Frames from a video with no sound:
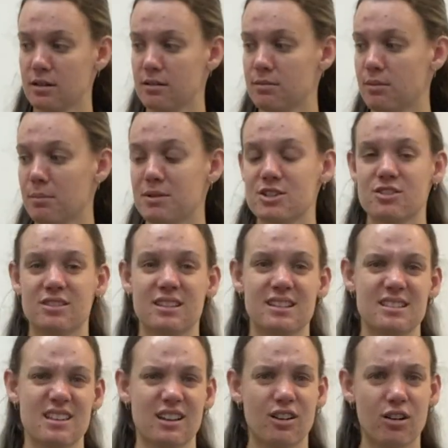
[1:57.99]
when we do
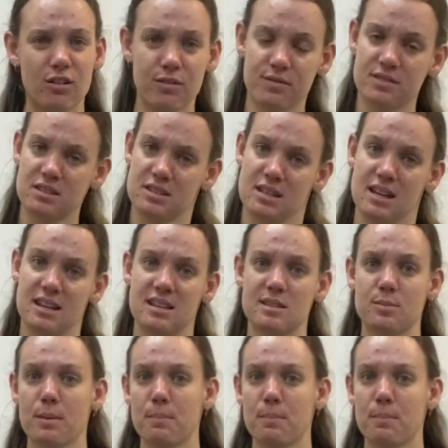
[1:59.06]
things like cough, sneeze, we